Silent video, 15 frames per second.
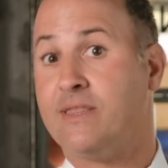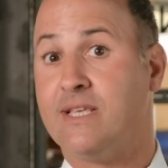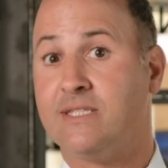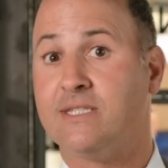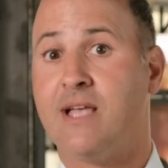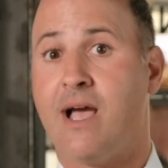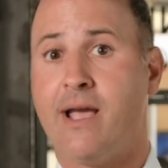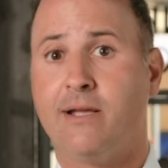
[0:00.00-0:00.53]
than
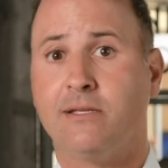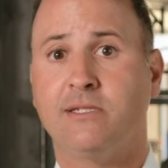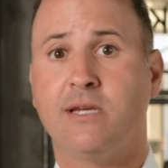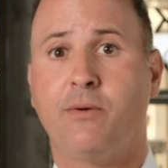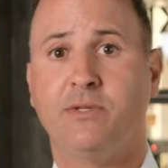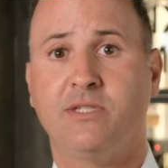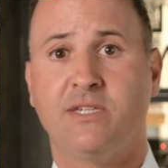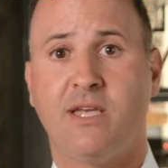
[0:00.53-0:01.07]
science, I
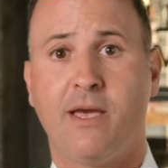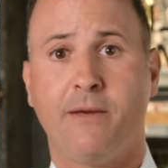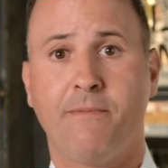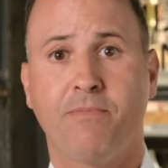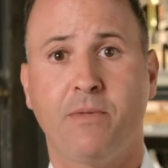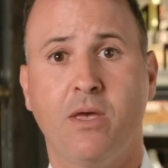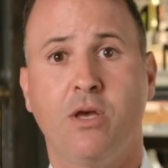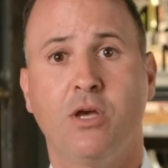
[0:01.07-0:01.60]
would say.
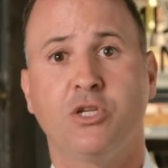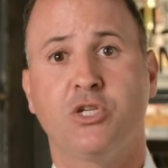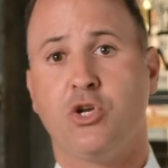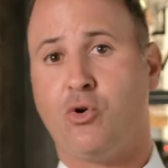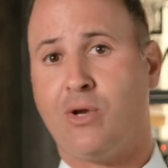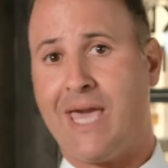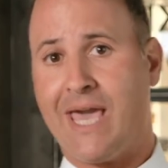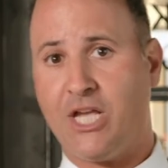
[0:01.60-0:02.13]
So you'll
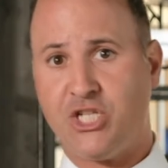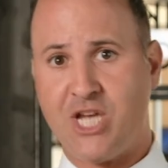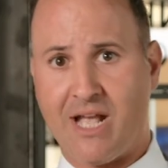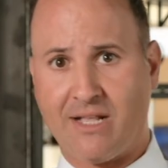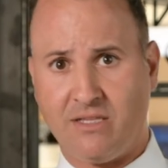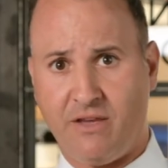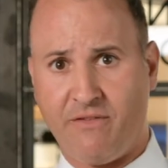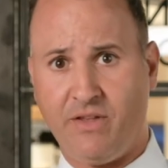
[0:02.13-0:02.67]
gauge
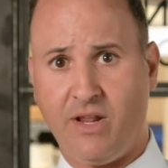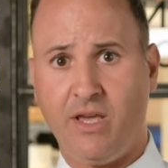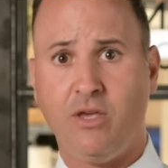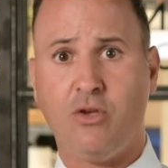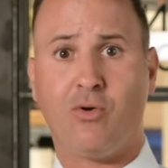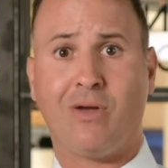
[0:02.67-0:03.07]
activity, you'll